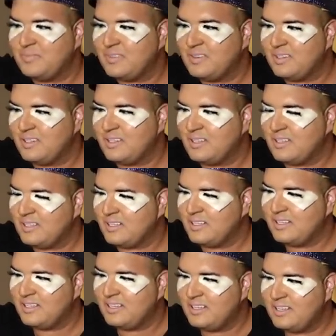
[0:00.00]

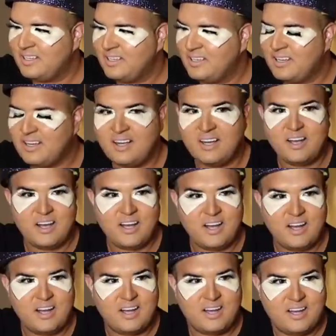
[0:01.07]

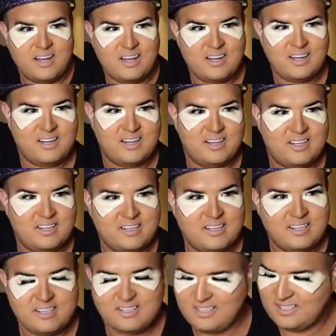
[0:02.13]

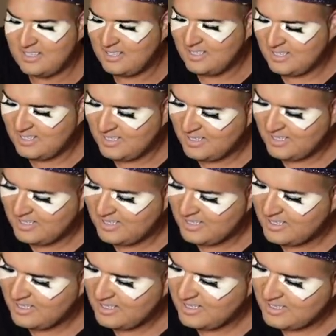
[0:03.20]

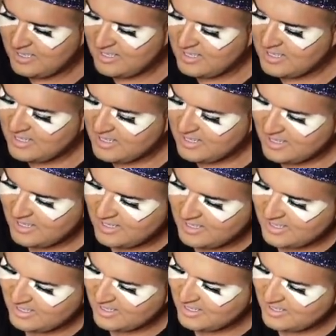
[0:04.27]

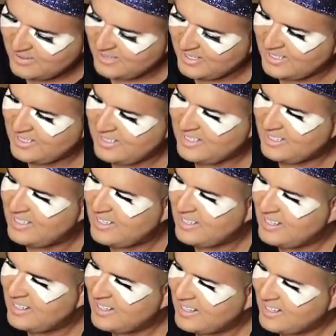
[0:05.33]

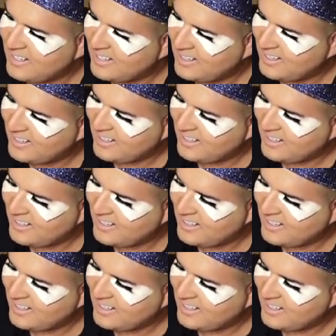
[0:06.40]
No one is speaking in this clip.